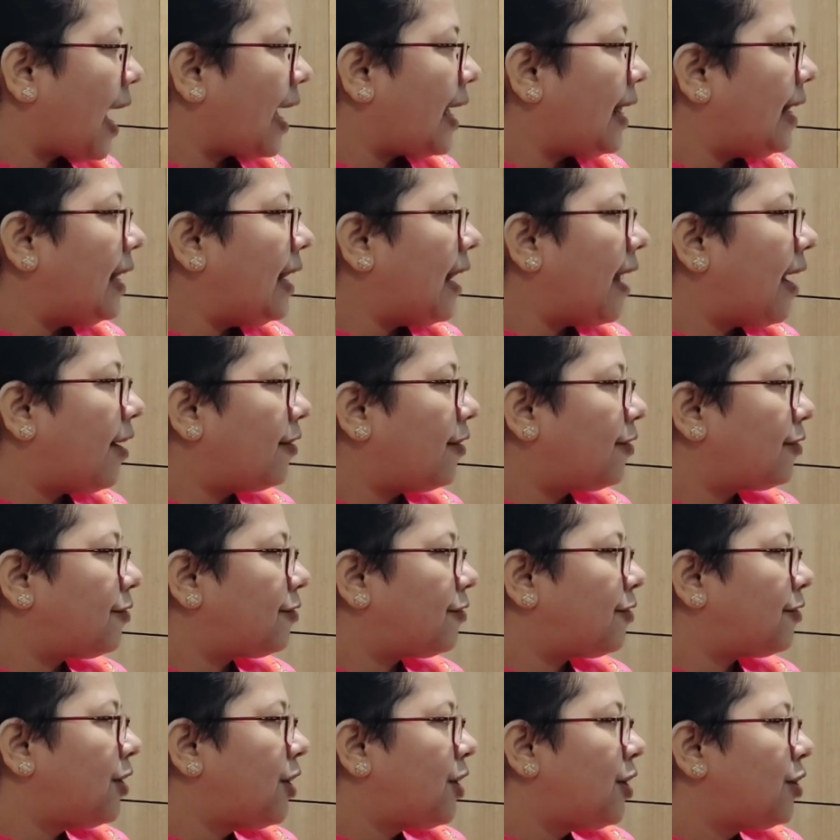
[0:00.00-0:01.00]
I
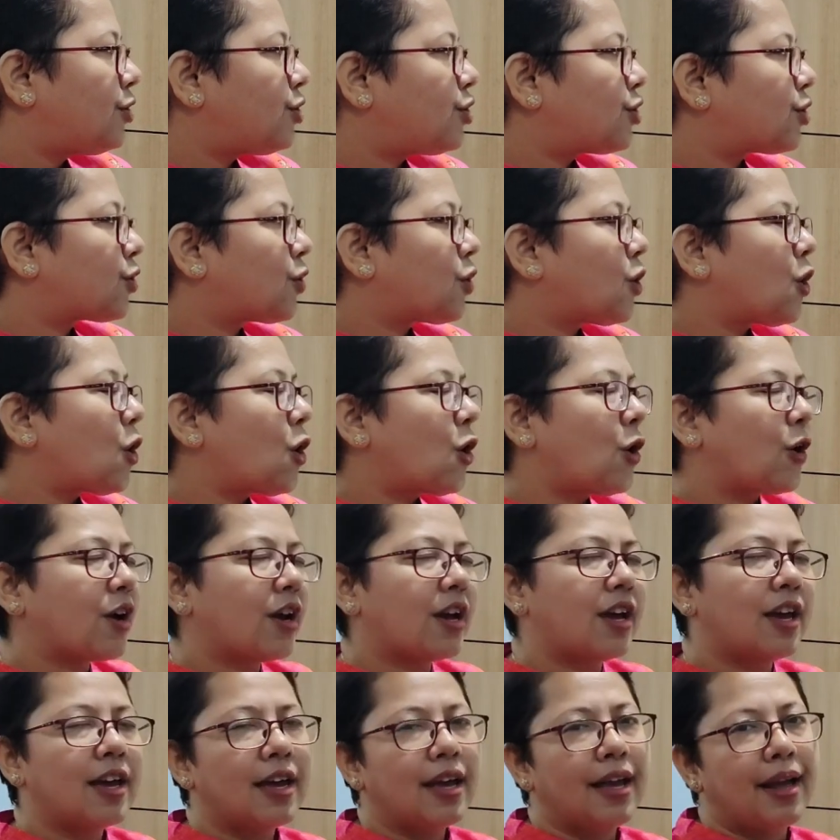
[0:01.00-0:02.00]
love to
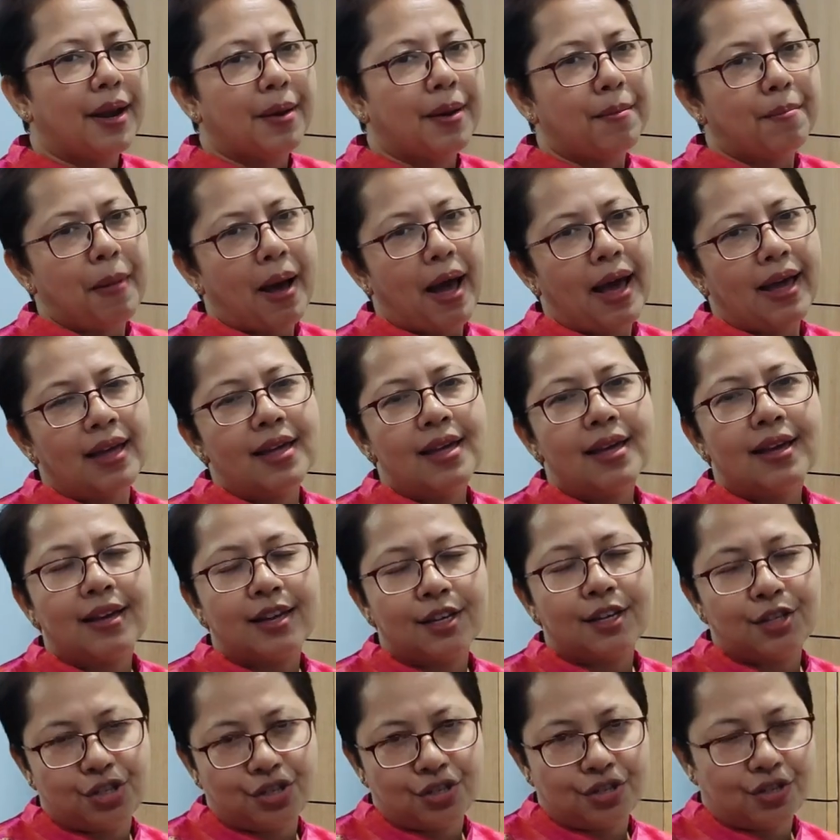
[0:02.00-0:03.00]
cook in my
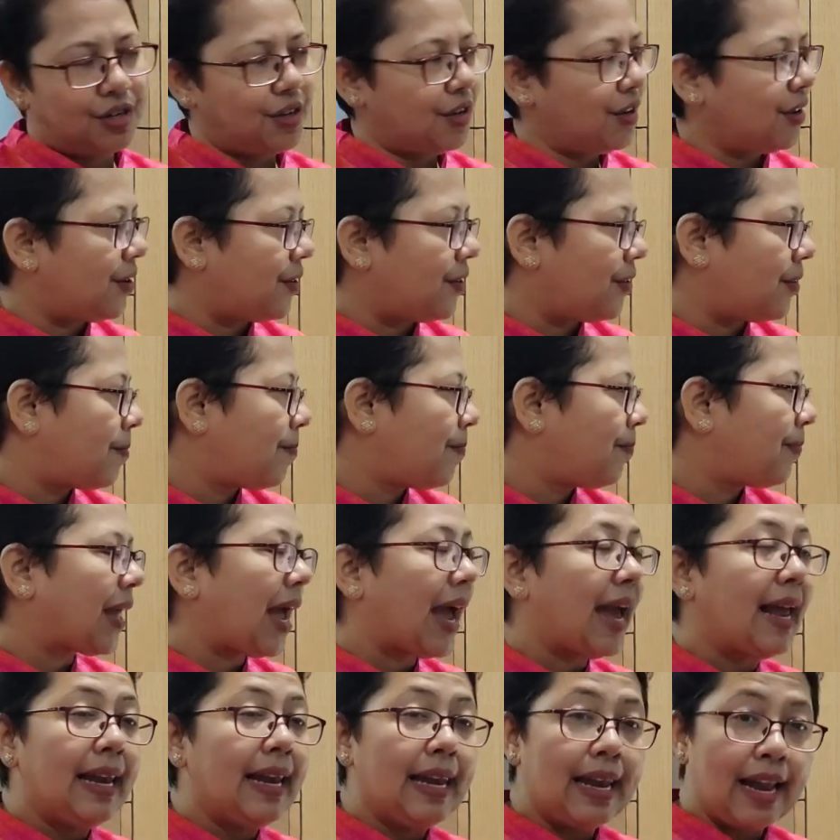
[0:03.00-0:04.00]
kitchen here.
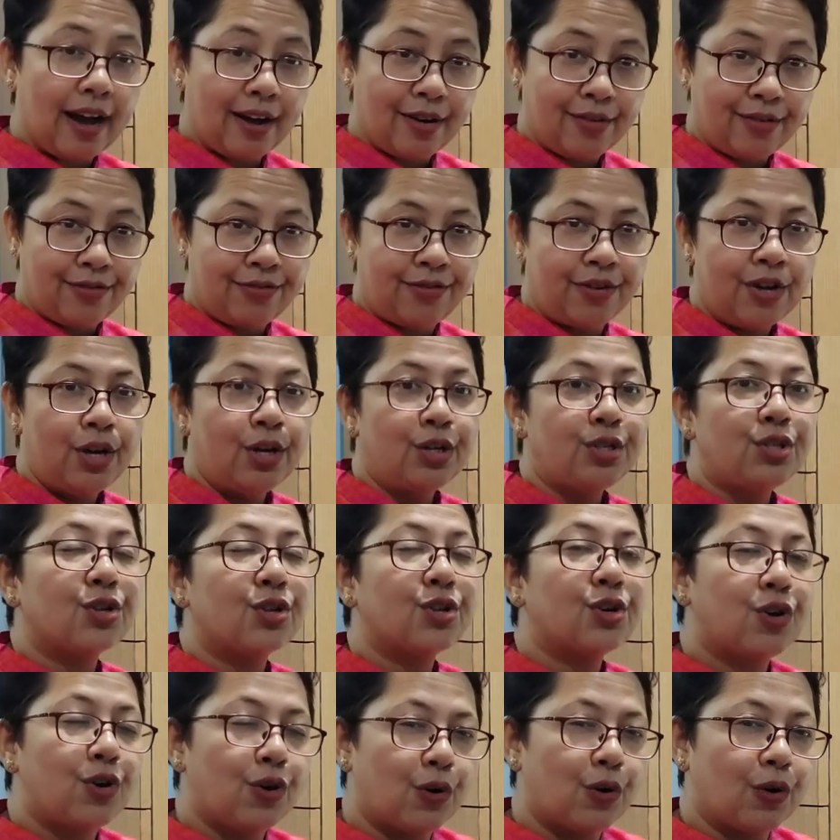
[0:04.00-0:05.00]
I love
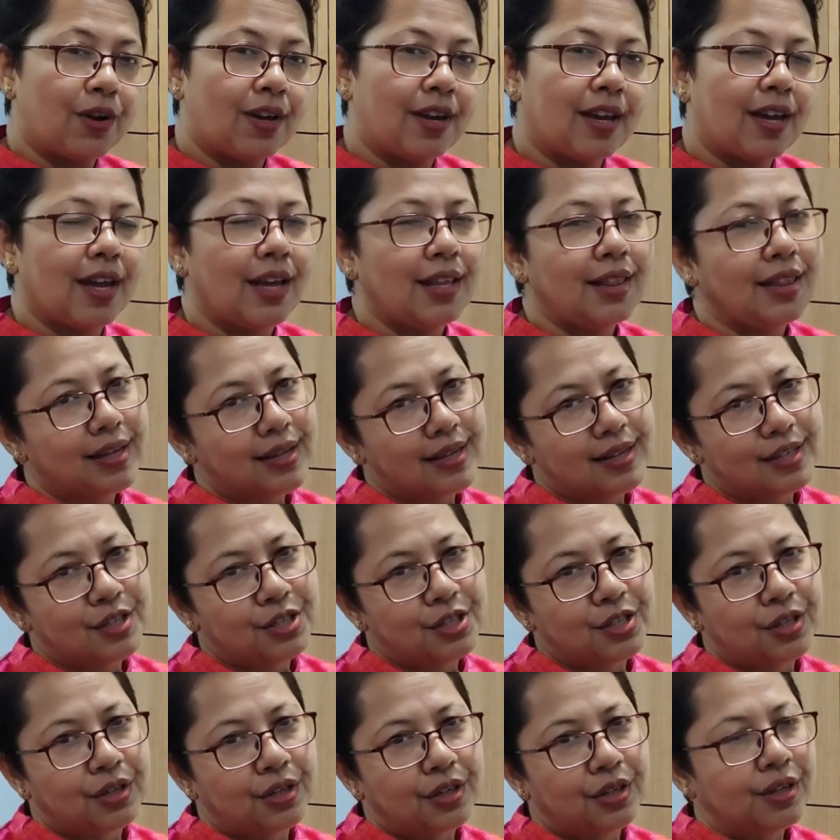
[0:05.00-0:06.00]
to cook in the
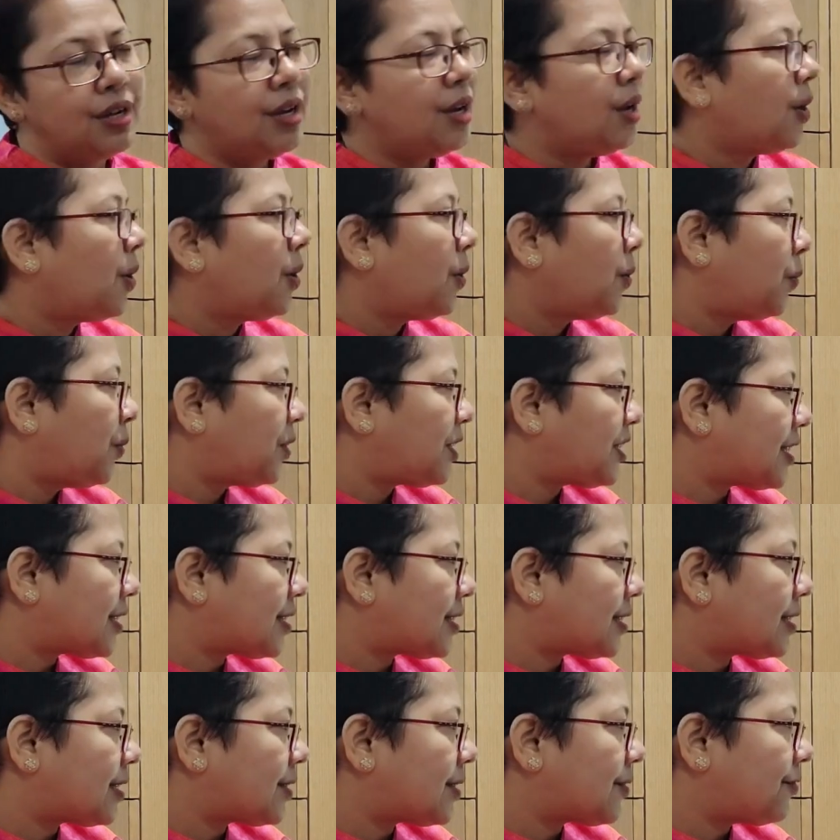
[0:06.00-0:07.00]
kitchen. Which
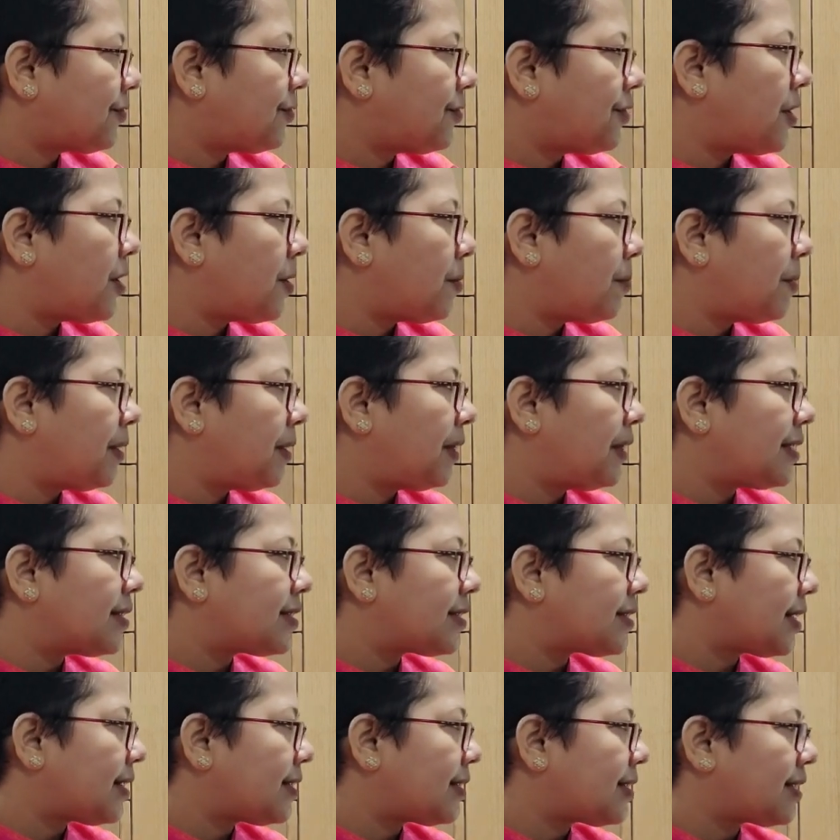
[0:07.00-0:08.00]
is the verb in the
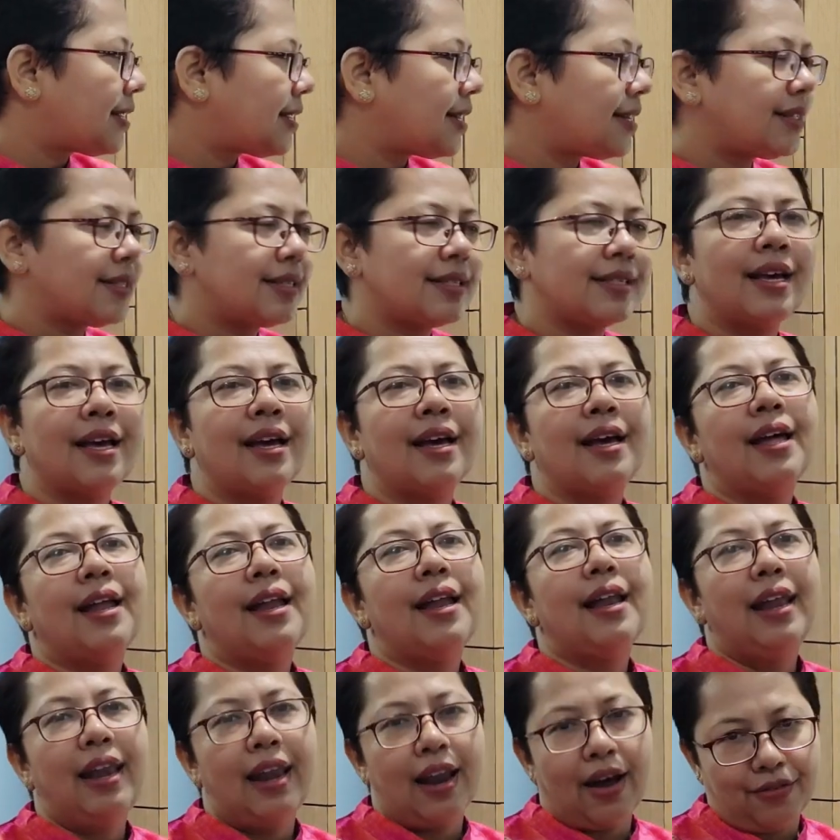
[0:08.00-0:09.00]
sentence?
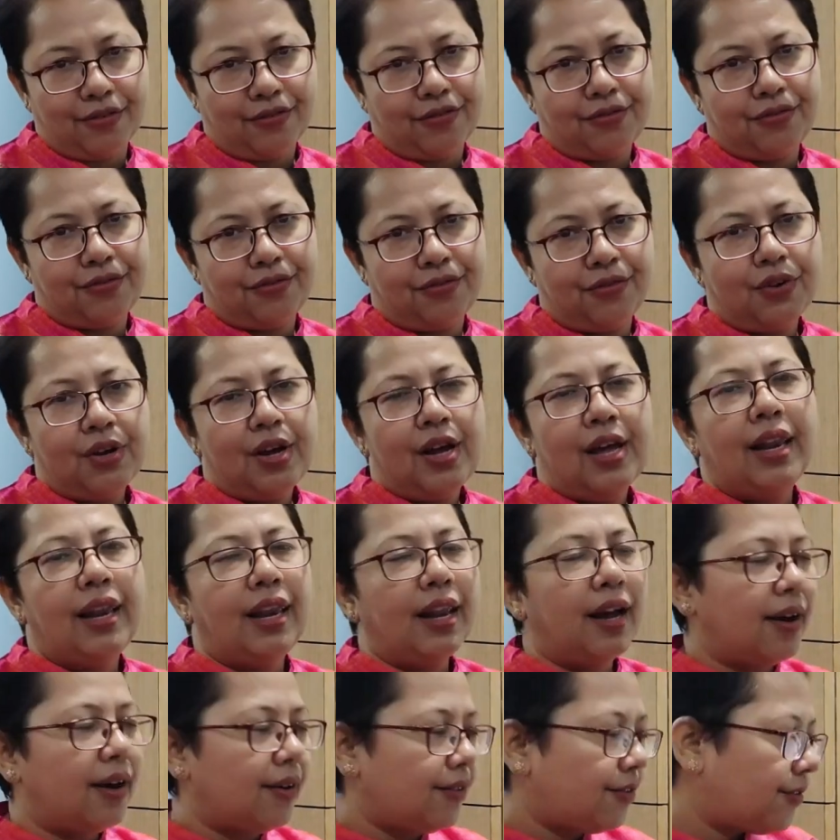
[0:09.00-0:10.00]
Love.
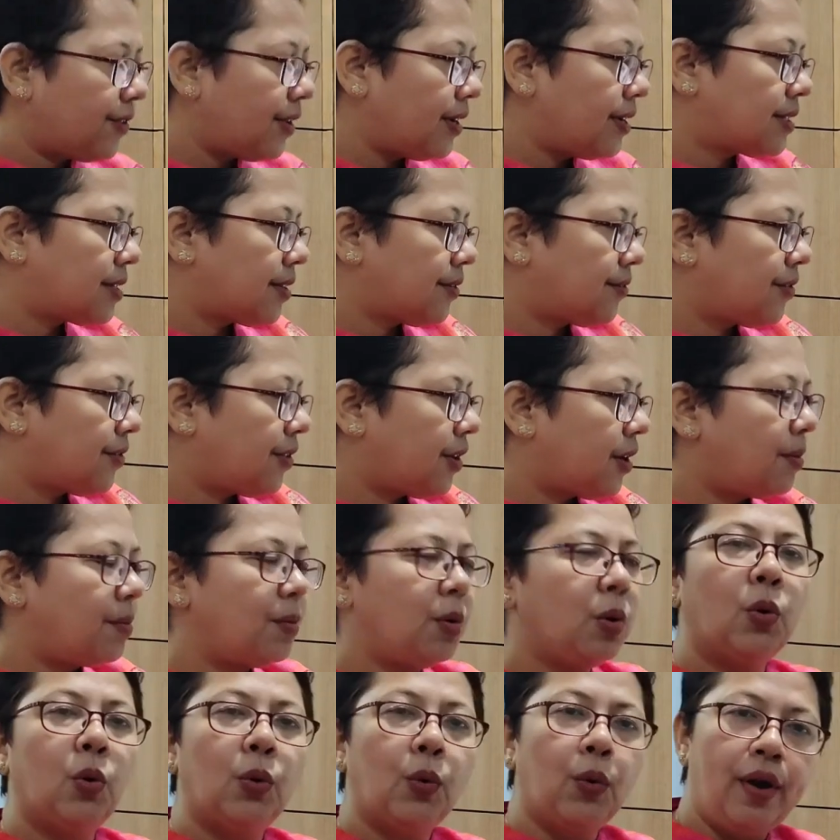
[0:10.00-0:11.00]
Love is a
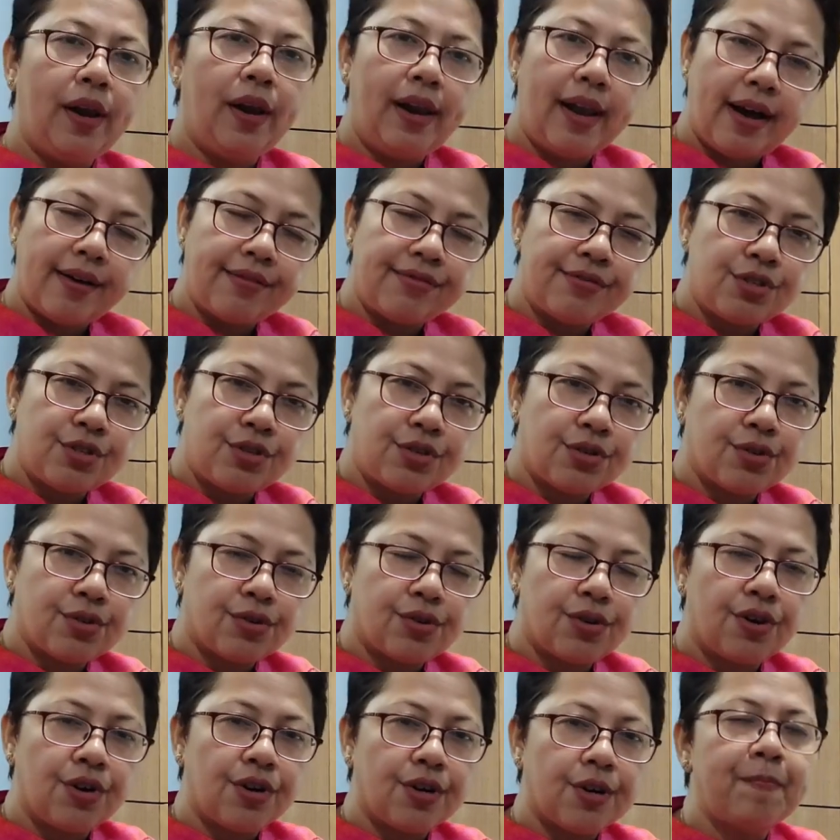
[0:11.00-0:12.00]
verb. Who loves to
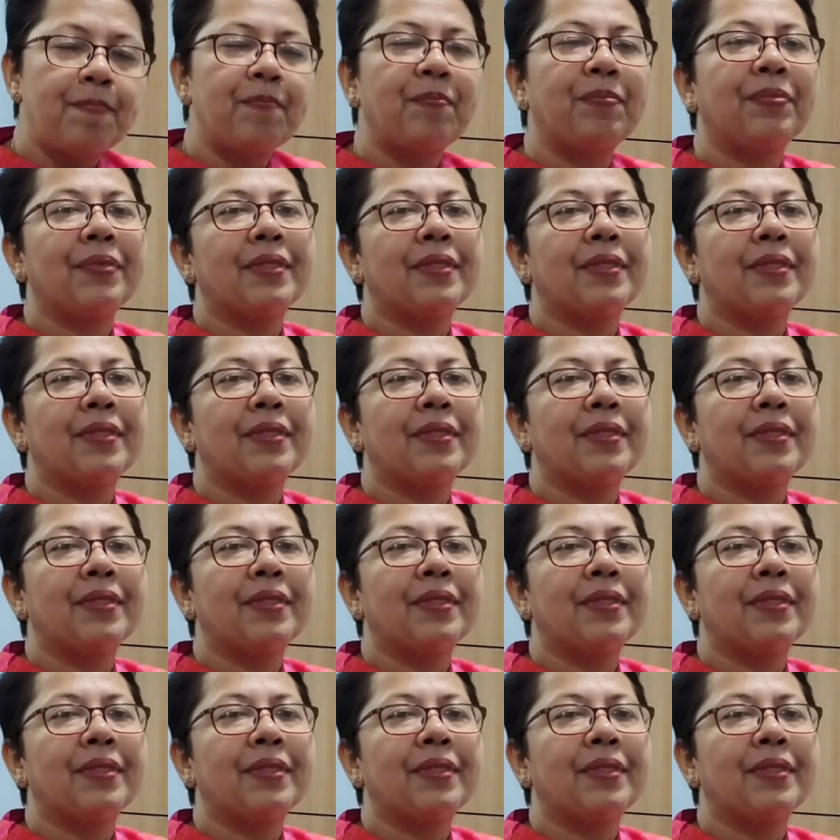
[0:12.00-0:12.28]
cook?